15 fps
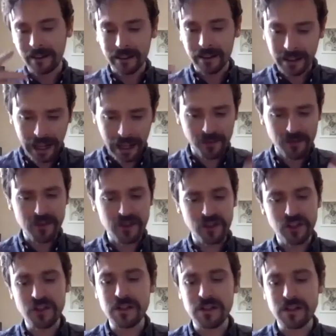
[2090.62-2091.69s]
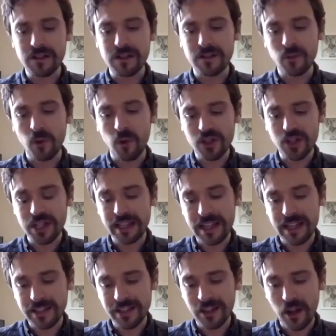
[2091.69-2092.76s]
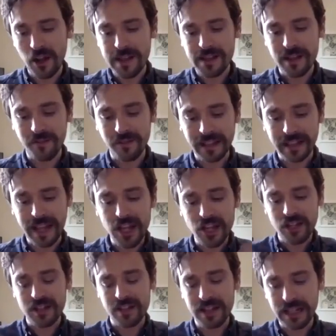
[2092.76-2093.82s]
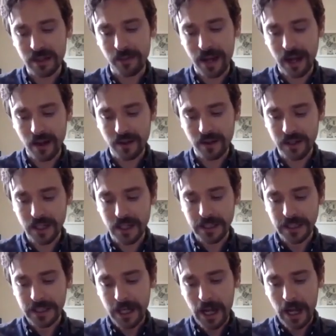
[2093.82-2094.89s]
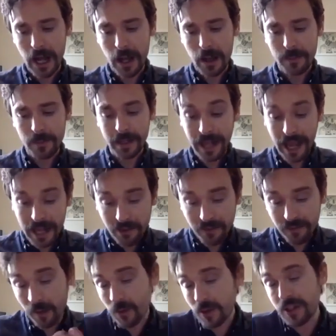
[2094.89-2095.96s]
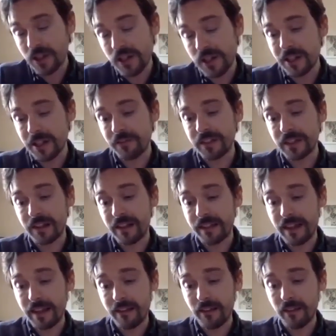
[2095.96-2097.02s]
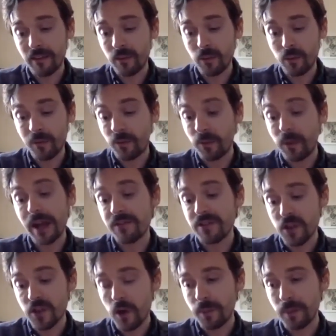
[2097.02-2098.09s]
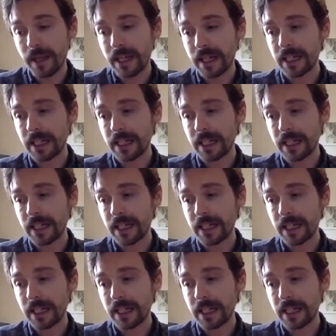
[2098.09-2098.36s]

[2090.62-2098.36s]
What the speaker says: again, for the students watching this, it's something they should think about. Again, if they want to do something like this with whatever topic,